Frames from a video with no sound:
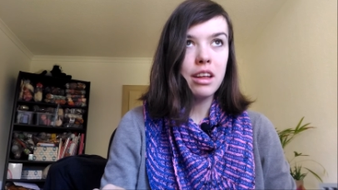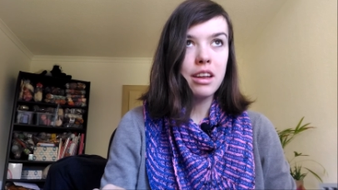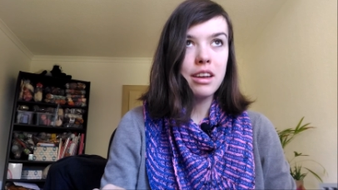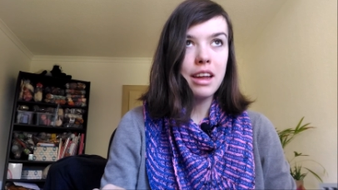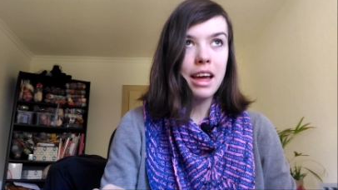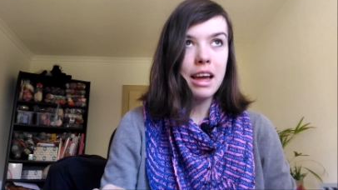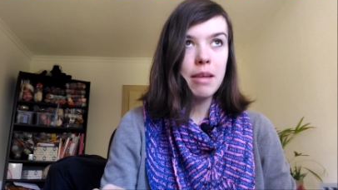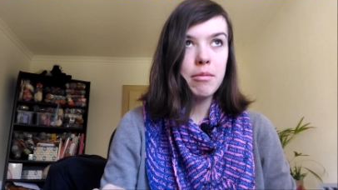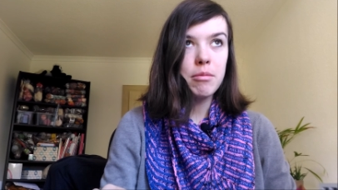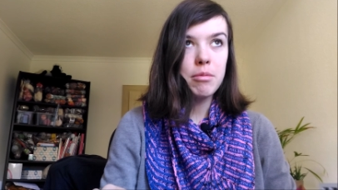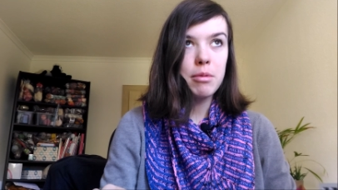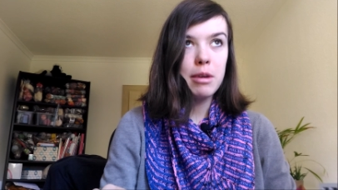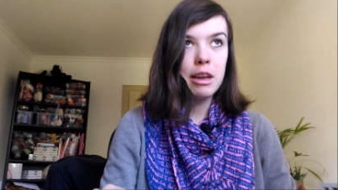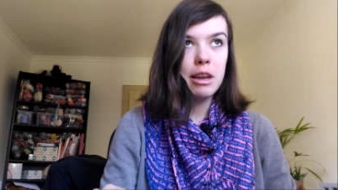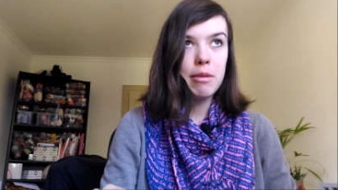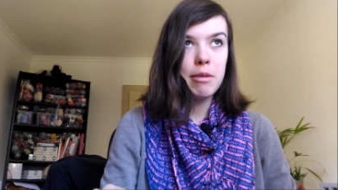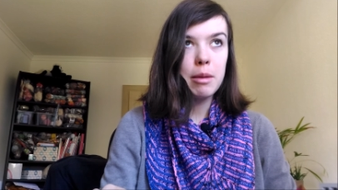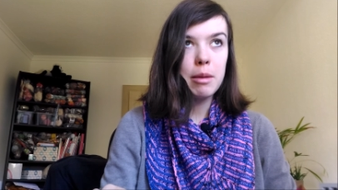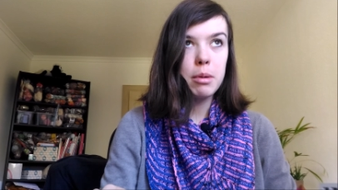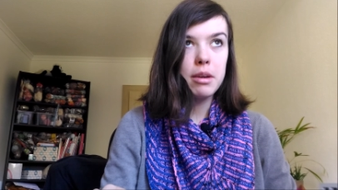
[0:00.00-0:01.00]
And I'm really,
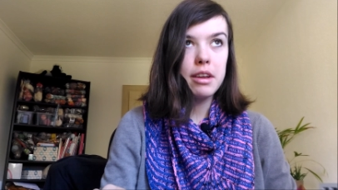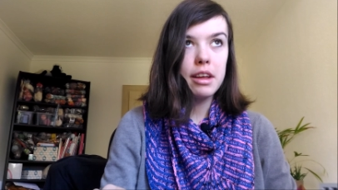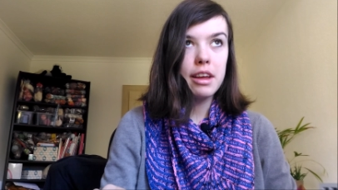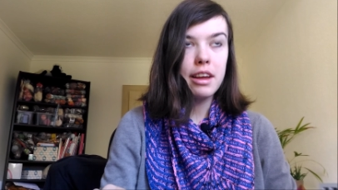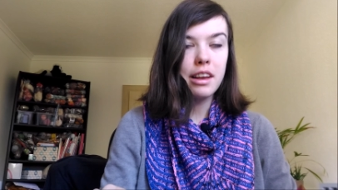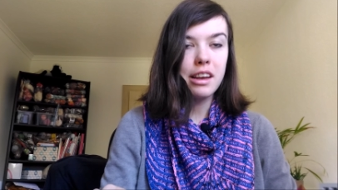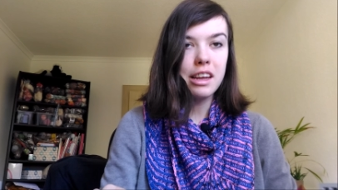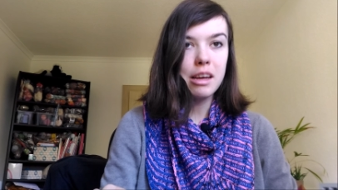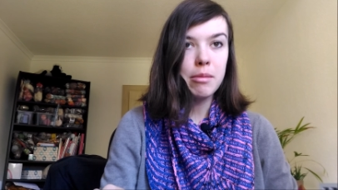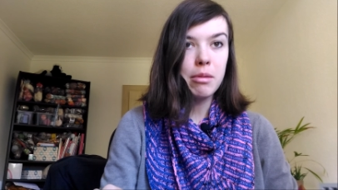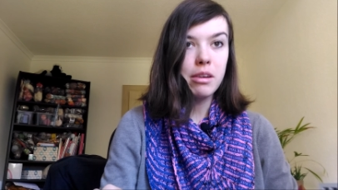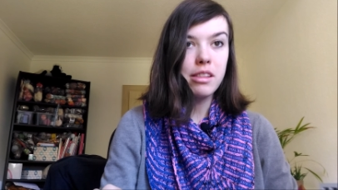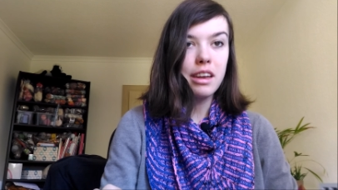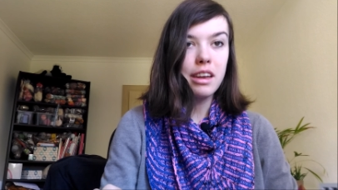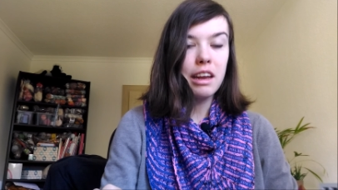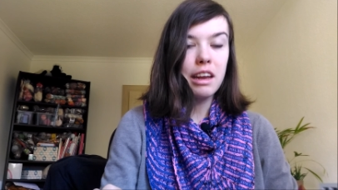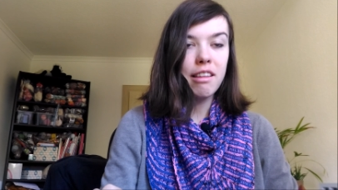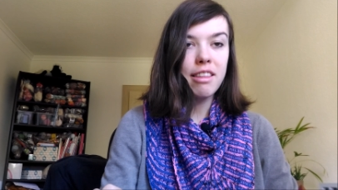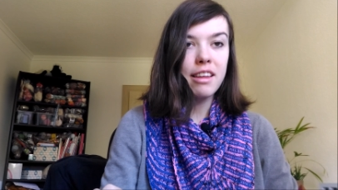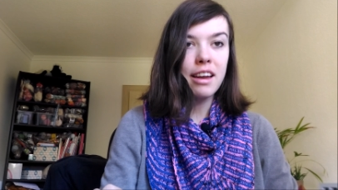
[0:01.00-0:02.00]
really particular about the
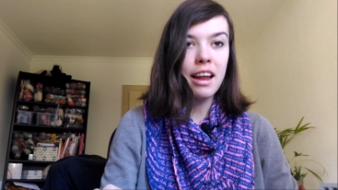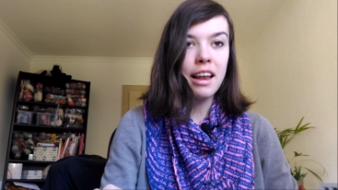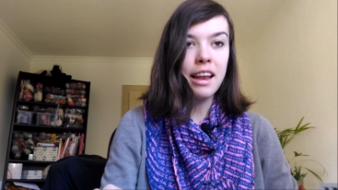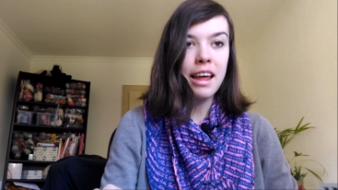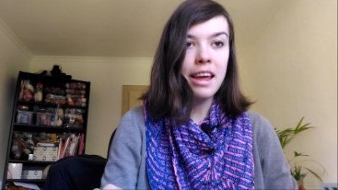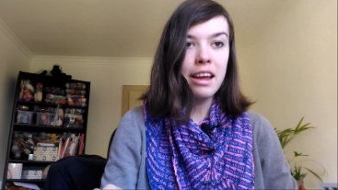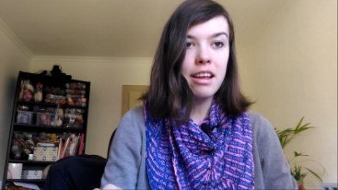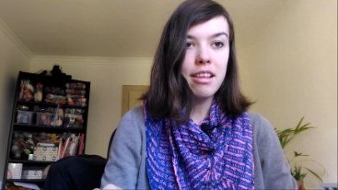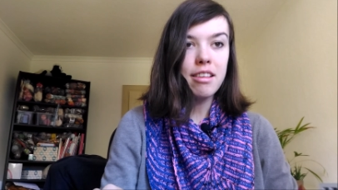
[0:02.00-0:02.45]
needles that I like.